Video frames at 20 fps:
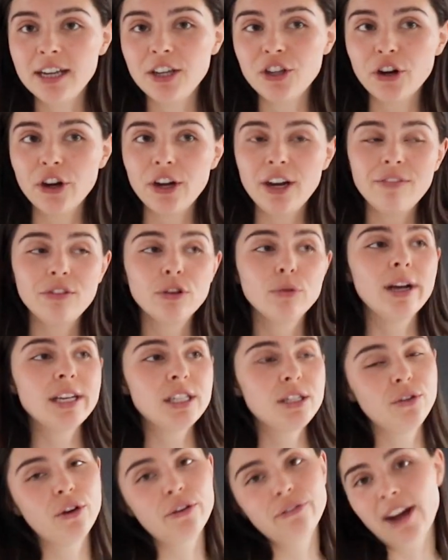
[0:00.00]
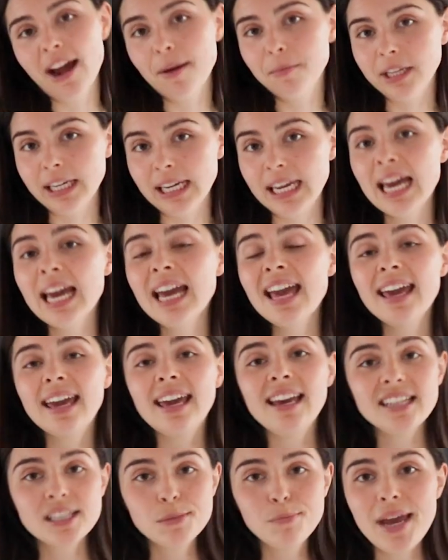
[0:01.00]
You know, if the rest of your family
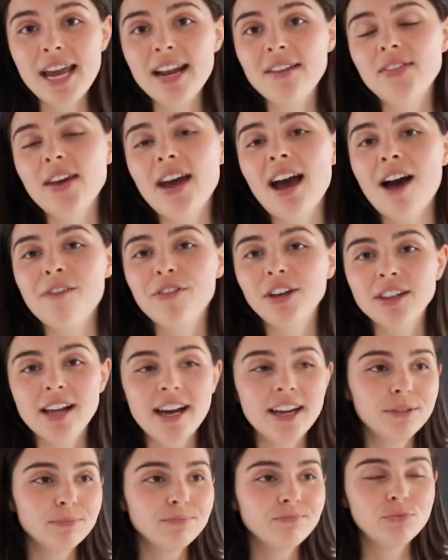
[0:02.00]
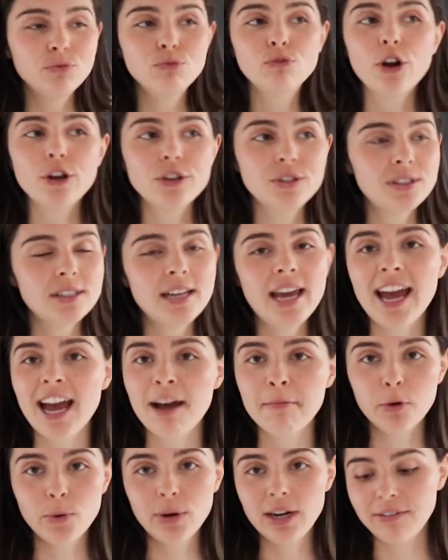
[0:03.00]
eats meat and they're having like roast
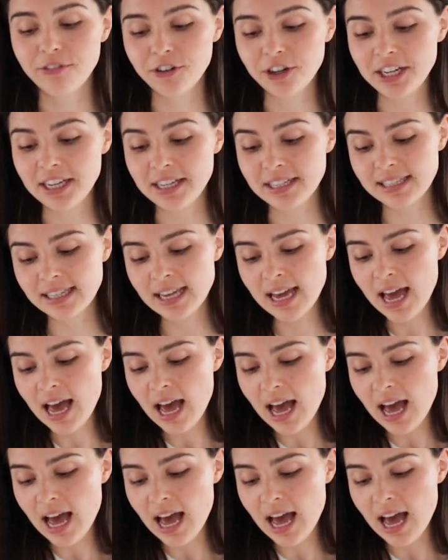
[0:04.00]
ham or whatever it is,